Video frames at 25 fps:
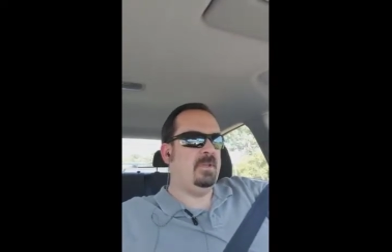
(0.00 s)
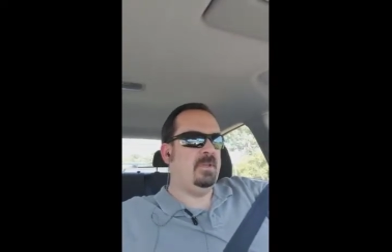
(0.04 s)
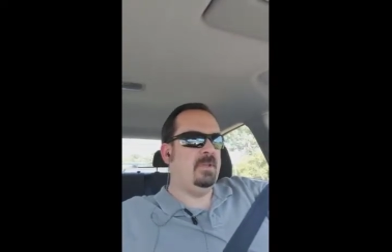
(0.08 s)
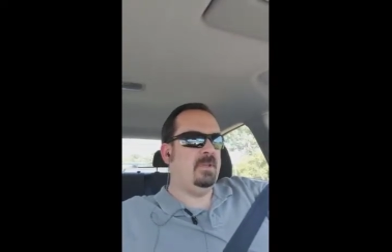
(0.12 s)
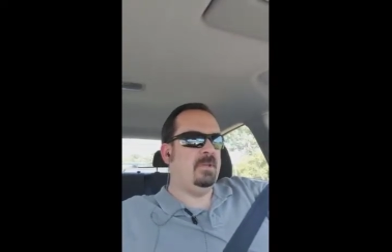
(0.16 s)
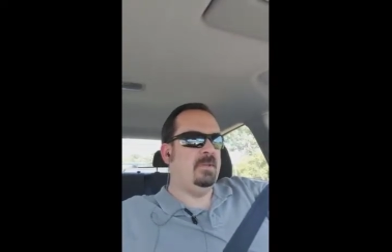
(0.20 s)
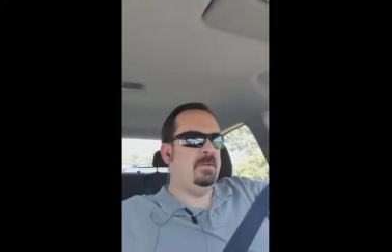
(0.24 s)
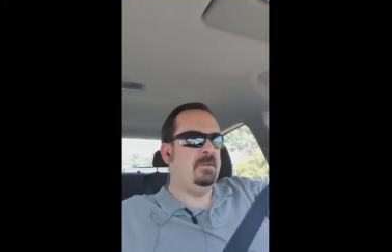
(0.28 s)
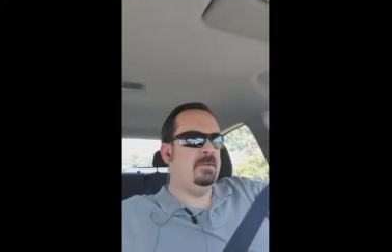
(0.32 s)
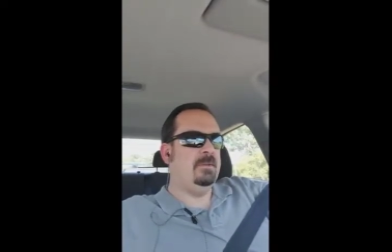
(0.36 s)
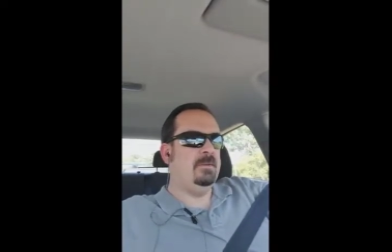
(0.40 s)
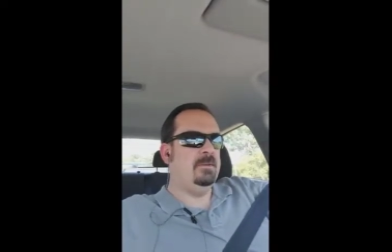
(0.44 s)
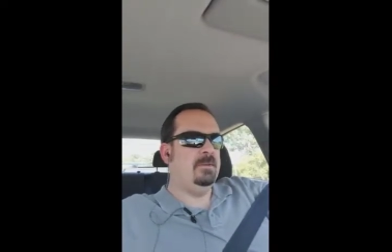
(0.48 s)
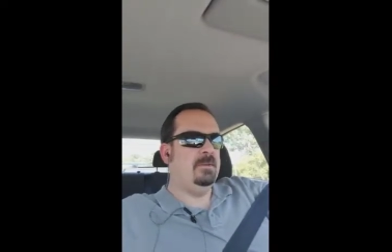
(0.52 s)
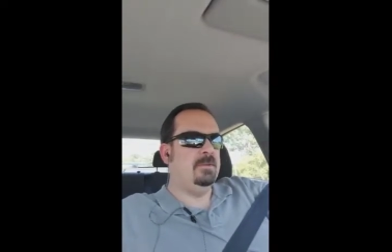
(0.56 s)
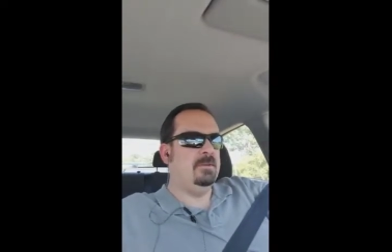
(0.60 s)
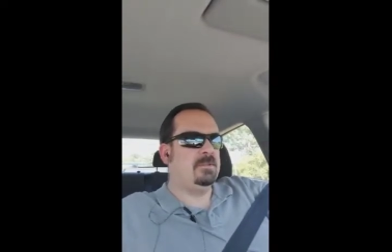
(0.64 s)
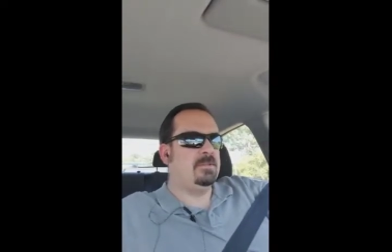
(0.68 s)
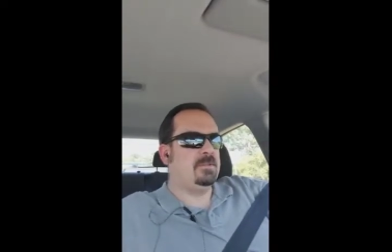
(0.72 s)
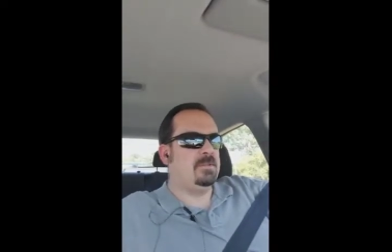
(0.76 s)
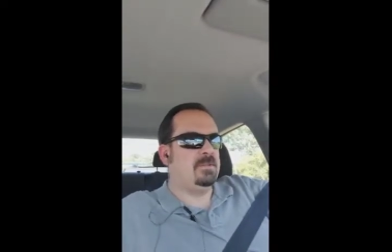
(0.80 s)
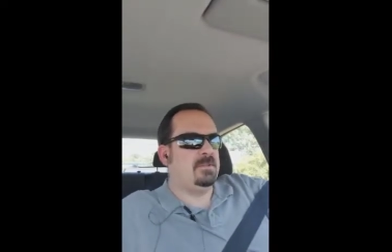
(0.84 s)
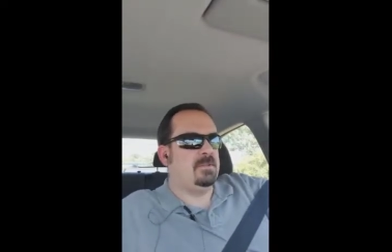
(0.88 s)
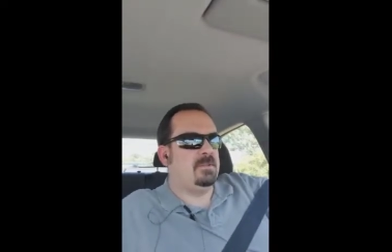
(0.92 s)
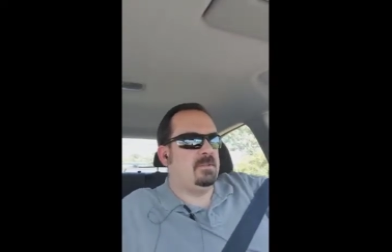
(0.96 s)
in
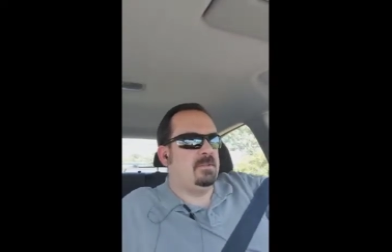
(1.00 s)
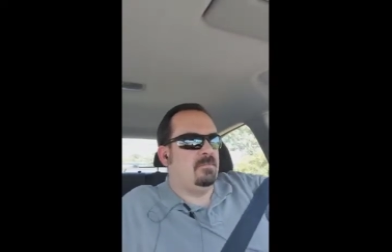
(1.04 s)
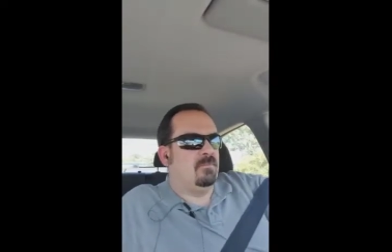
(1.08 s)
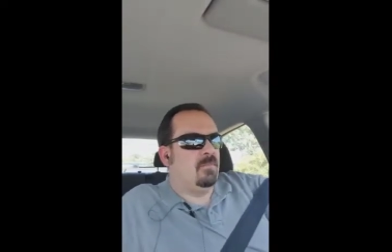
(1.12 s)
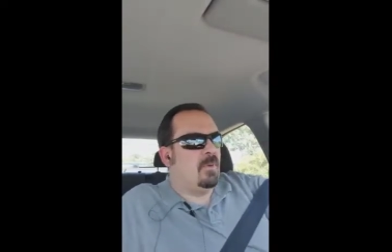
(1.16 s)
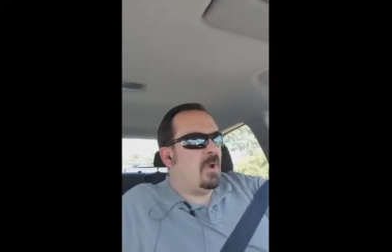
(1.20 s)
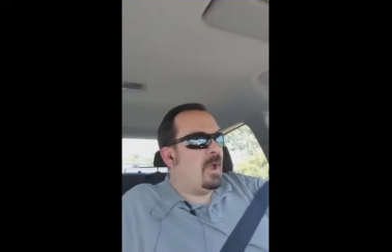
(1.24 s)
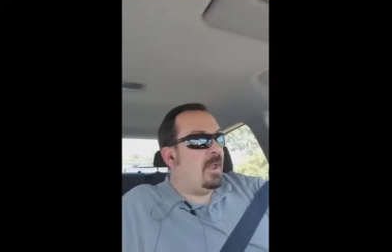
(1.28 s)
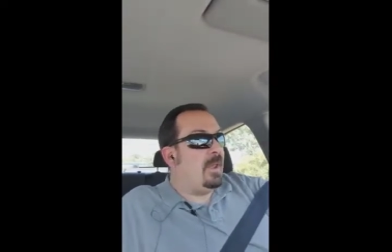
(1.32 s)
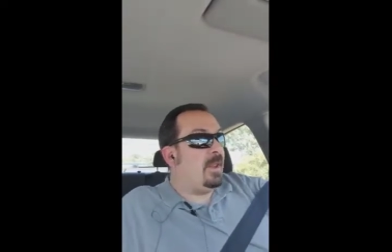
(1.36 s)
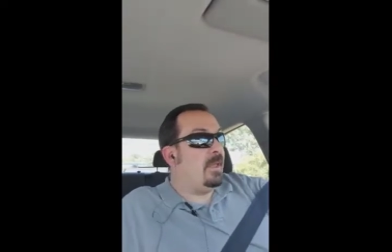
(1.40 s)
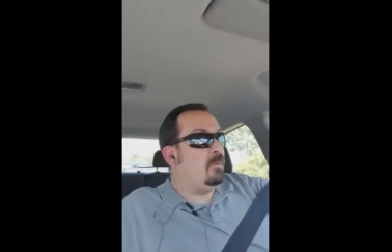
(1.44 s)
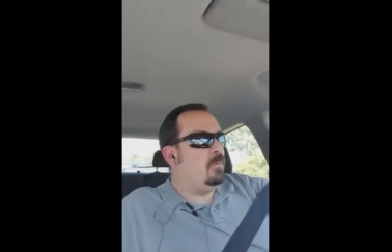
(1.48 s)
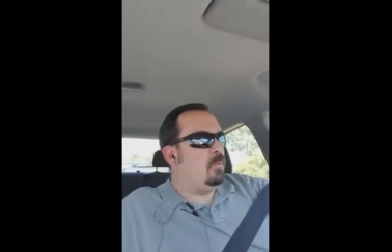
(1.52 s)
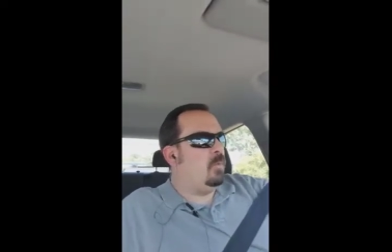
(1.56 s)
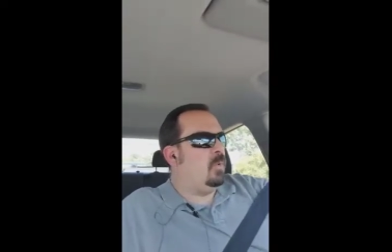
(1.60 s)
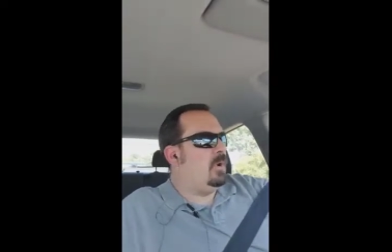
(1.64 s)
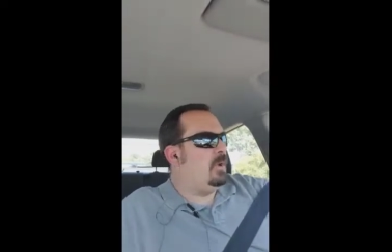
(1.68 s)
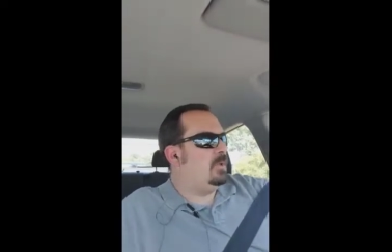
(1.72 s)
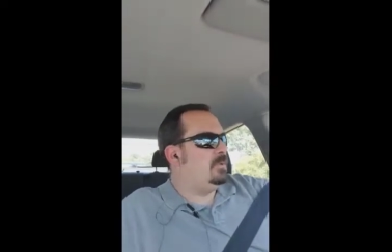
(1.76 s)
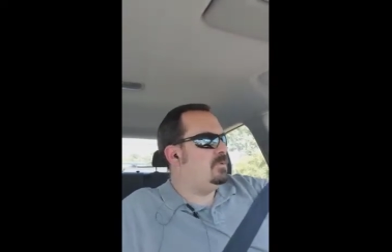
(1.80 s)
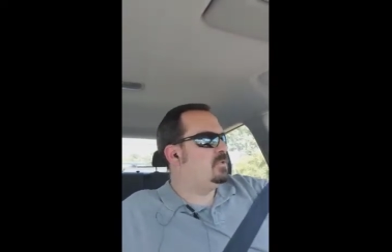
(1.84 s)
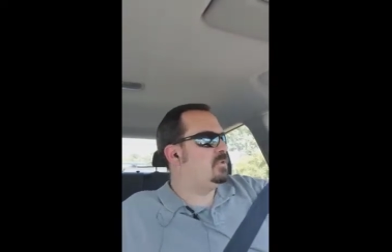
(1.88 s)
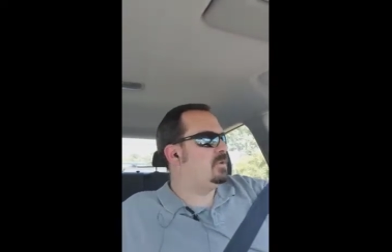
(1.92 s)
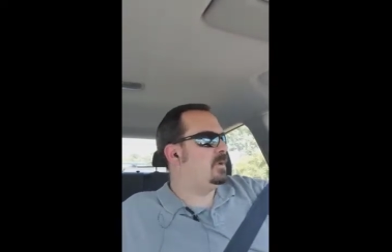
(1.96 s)
writing
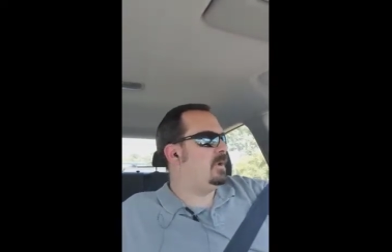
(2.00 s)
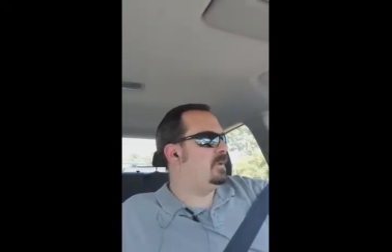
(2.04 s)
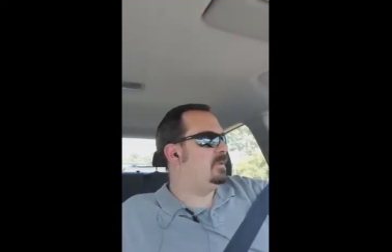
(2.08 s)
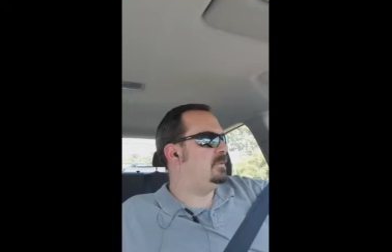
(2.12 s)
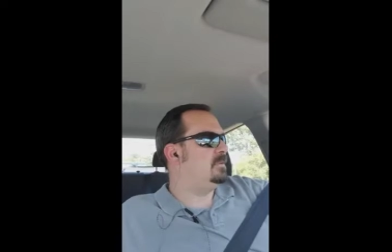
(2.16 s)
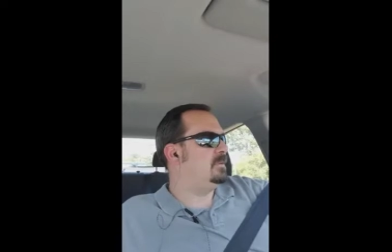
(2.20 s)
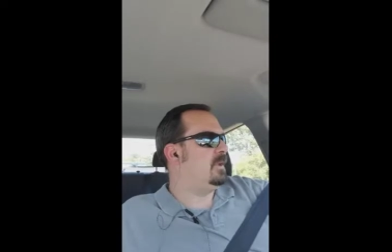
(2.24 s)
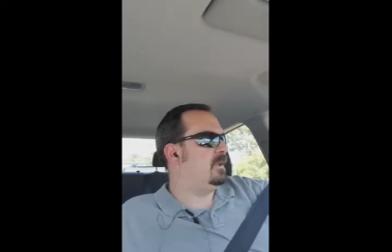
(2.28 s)
one shots.